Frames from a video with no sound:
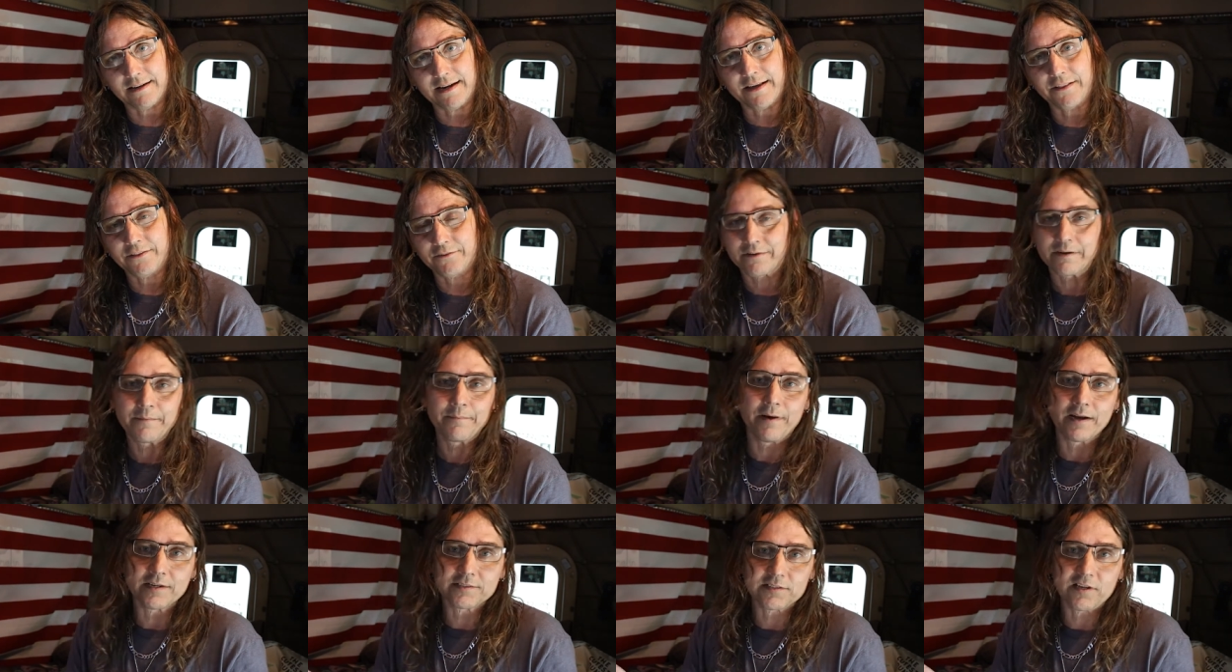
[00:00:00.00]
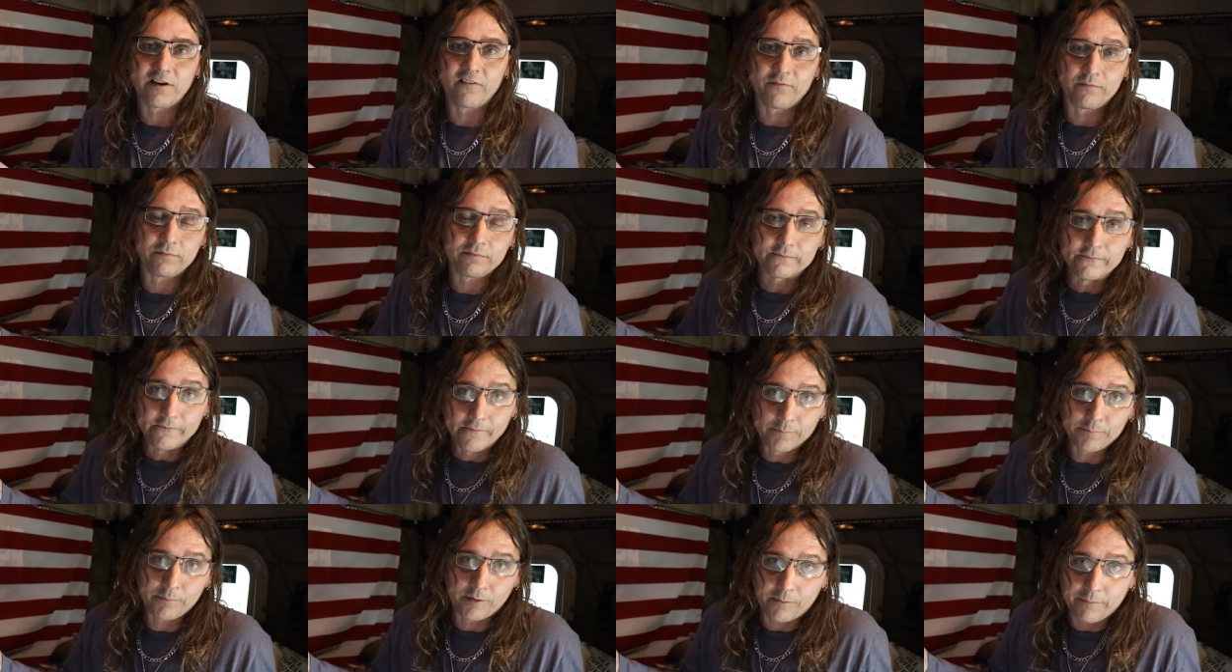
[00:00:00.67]
So I got three bucks off
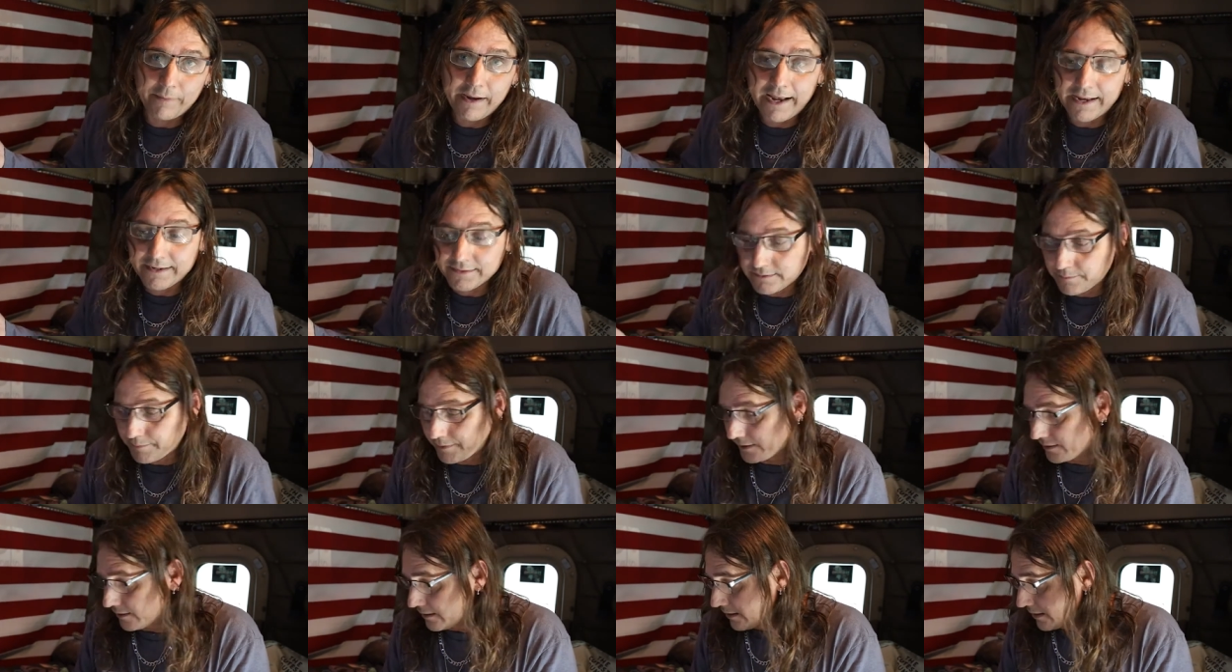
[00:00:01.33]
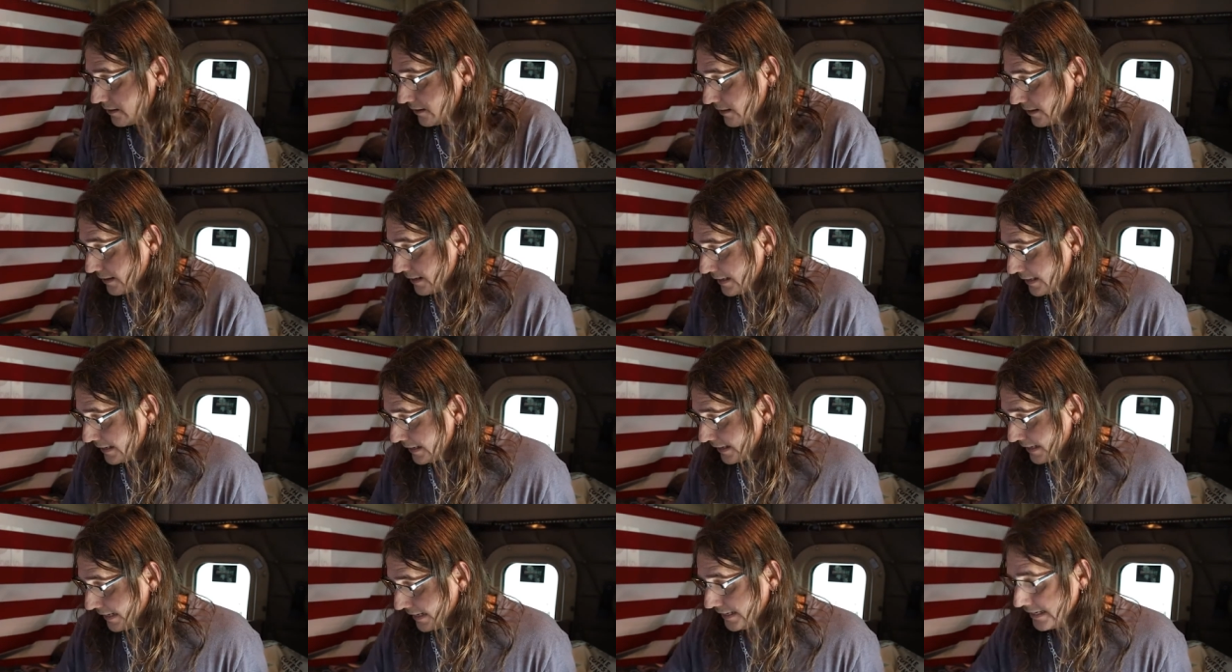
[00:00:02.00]
per mask. I mean,
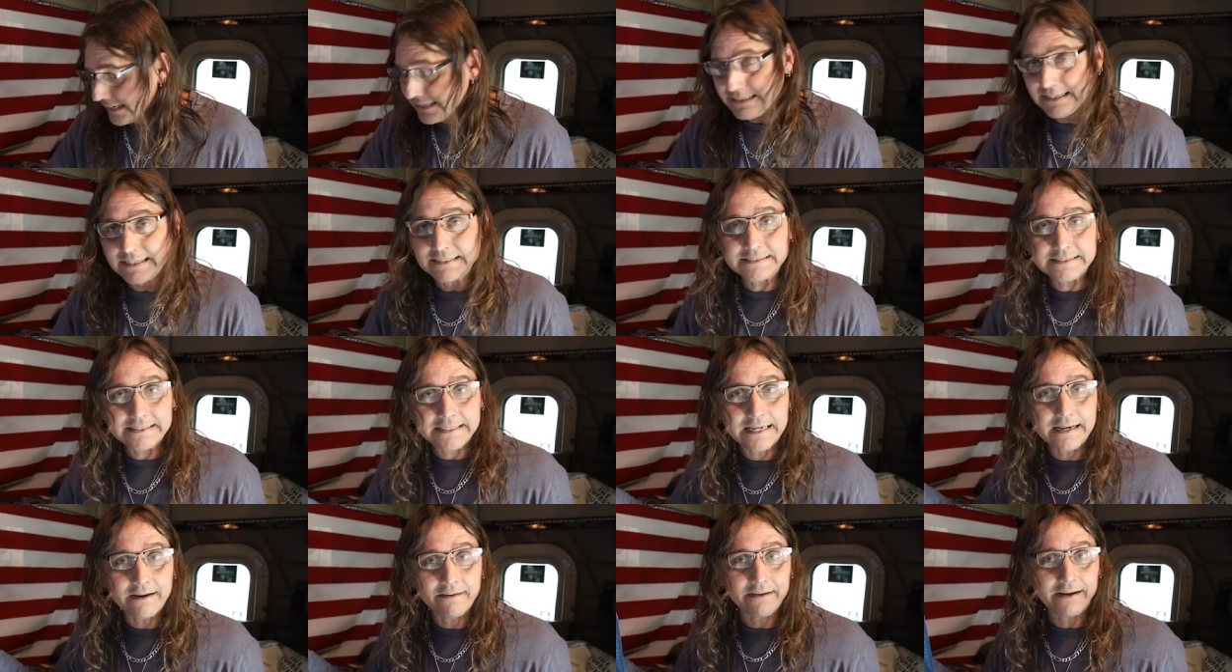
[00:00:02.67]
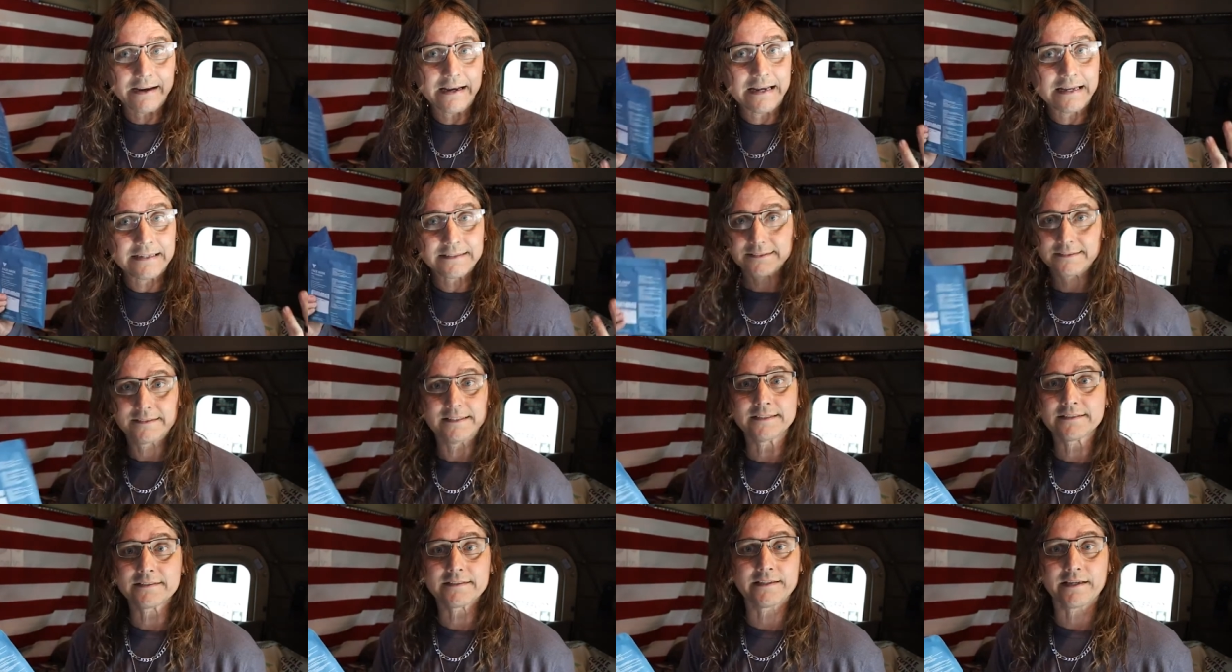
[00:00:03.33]
any discount is a
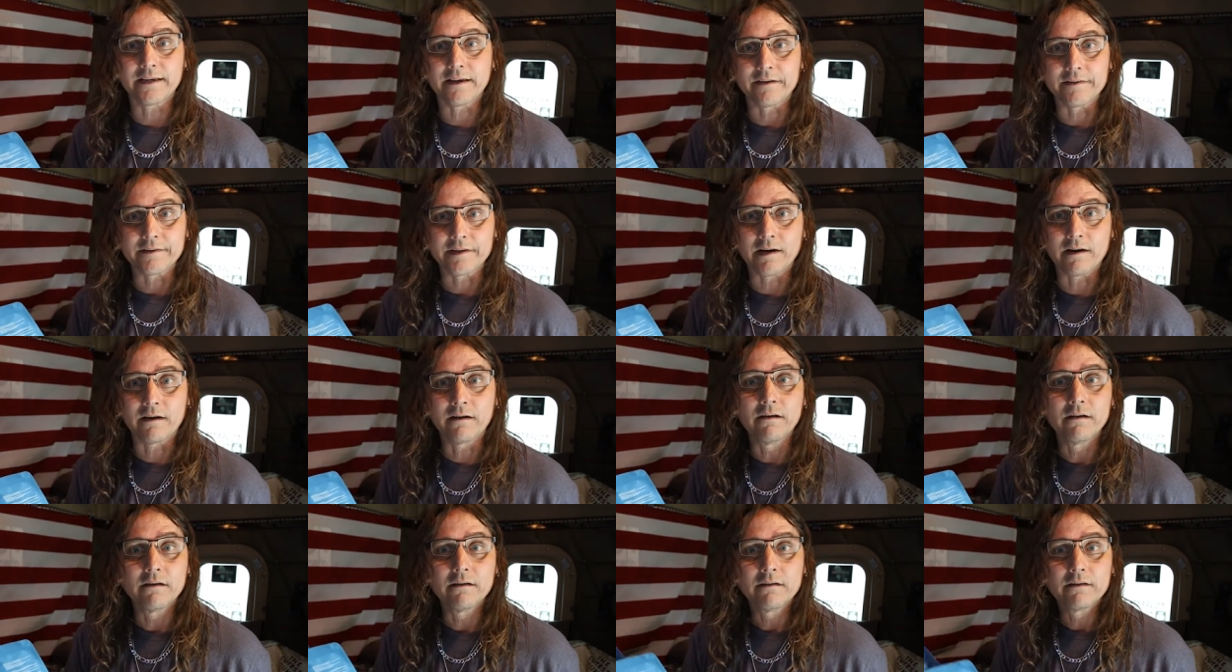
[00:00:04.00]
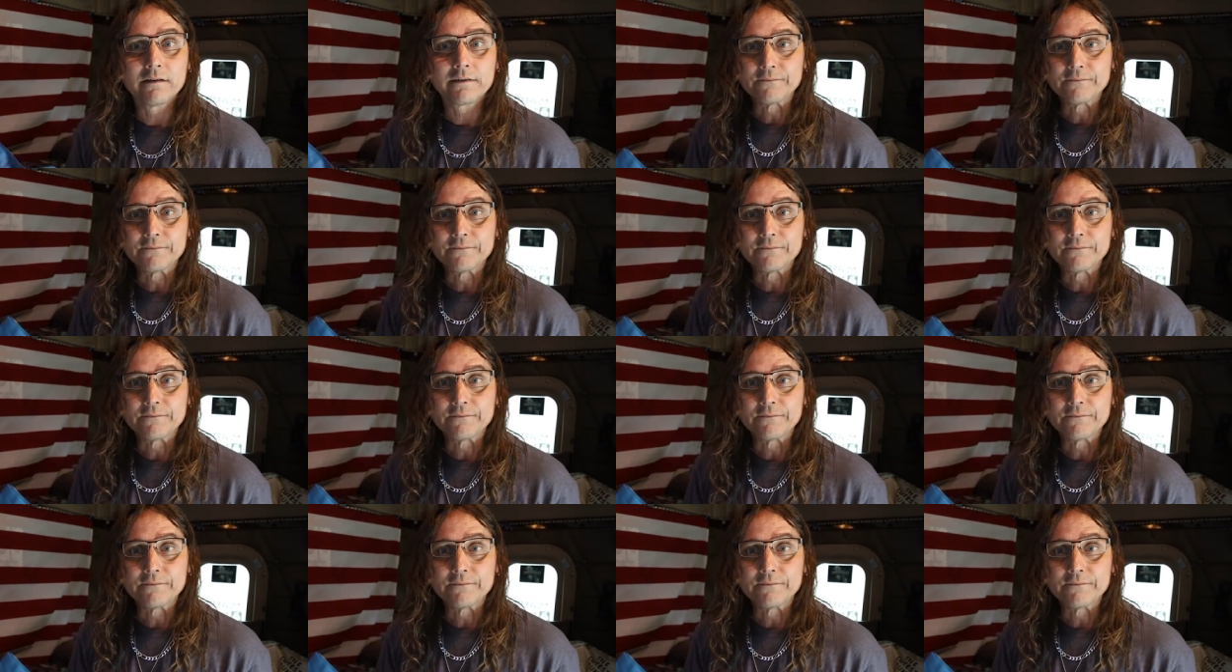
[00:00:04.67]
discount, y'all.